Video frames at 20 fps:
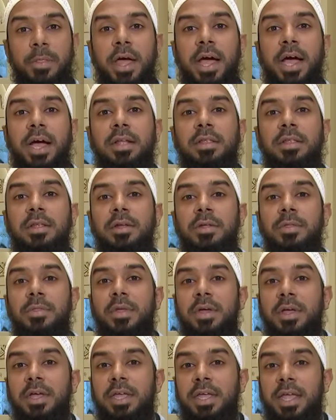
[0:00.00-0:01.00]
that
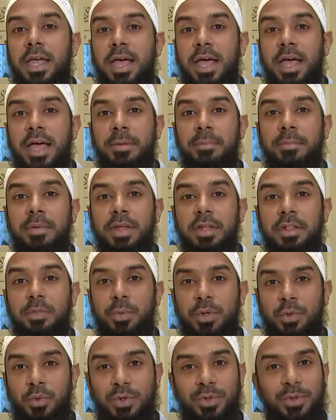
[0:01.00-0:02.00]
the qiyam is
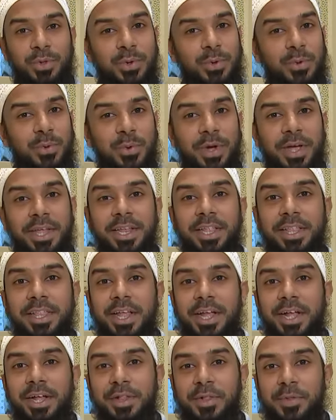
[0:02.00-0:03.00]
between you and
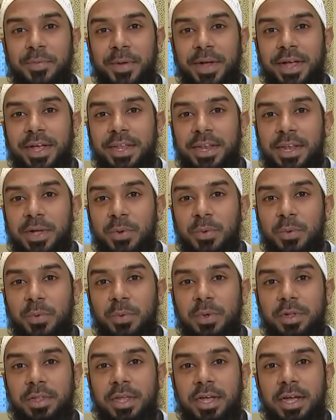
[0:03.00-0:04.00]
Allah subhanahu
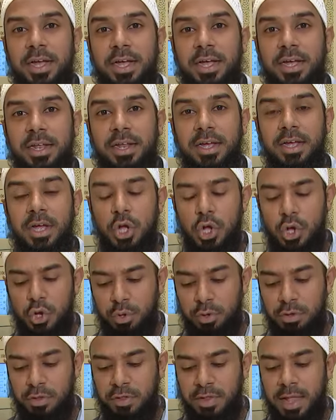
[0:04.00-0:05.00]
wa ta'ala.
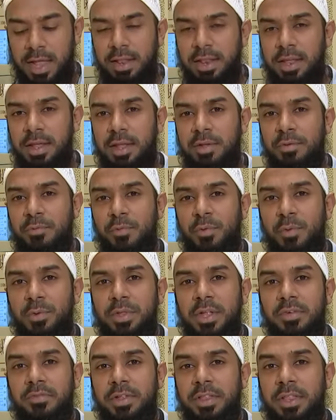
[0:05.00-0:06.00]
You're standing in
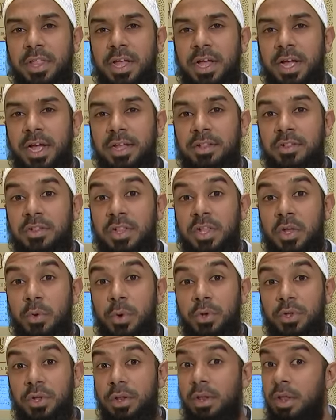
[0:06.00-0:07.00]
front of Allah Azza
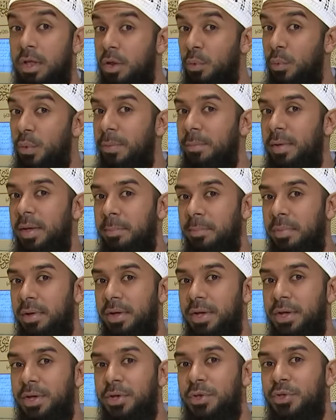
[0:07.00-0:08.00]
wa Jal.
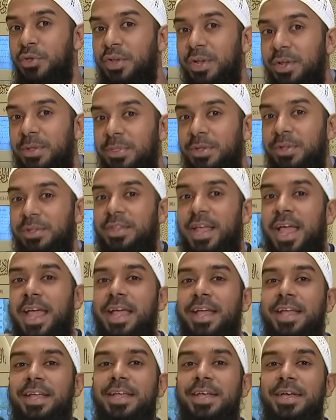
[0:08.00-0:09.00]
Remember, during the
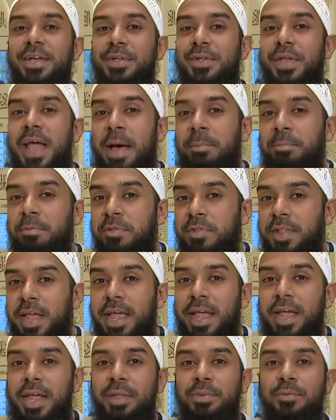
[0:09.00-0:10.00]
day, you
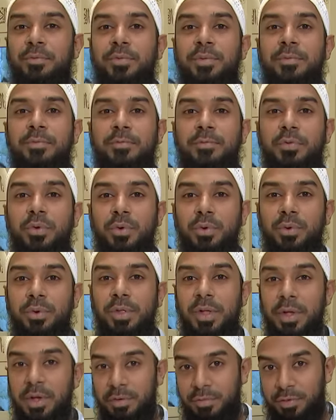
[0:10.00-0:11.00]
abstain from
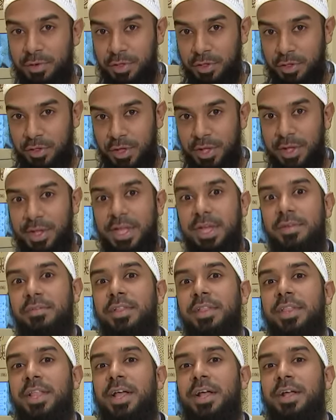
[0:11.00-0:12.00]
food for the sake of
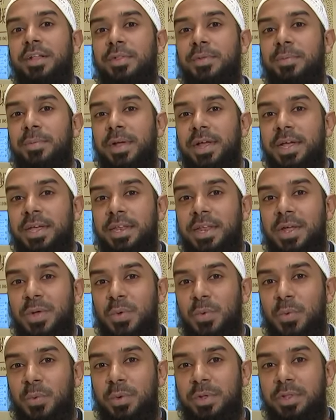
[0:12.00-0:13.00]
Allah
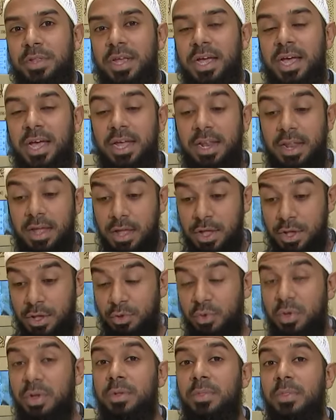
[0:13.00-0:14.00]
subhanahu wa ta'ala.
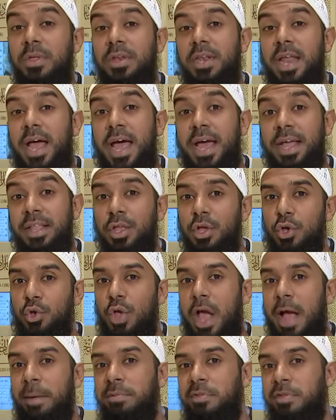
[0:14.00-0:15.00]
During the night,
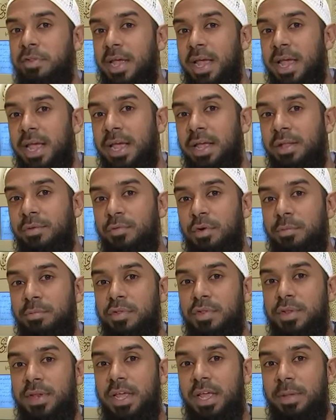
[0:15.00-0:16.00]
you abstain from
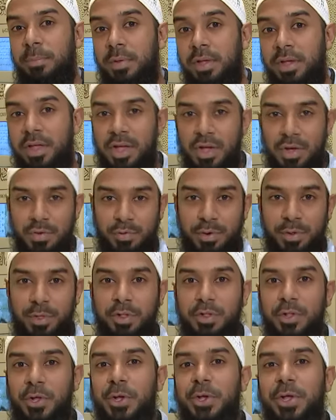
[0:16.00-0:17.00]
sleeping for
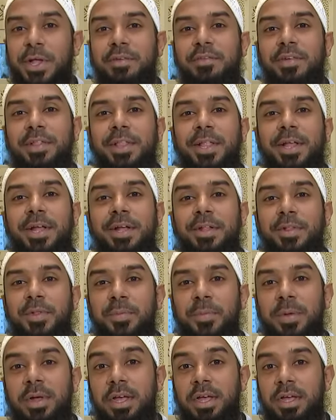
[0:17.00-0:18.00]
the sake of Allah
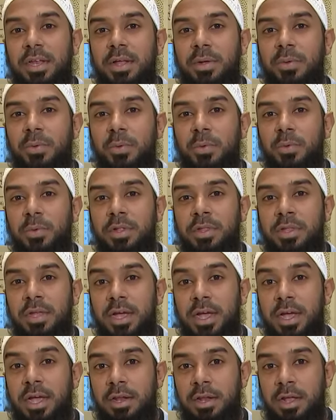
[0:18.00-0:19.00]
subhanahu wa
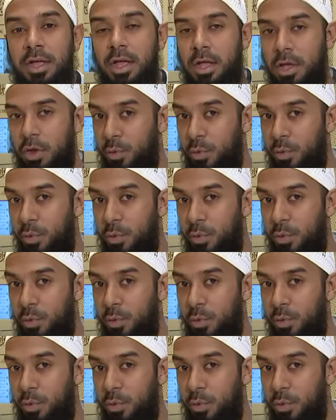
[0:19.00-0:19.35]
ta'ala.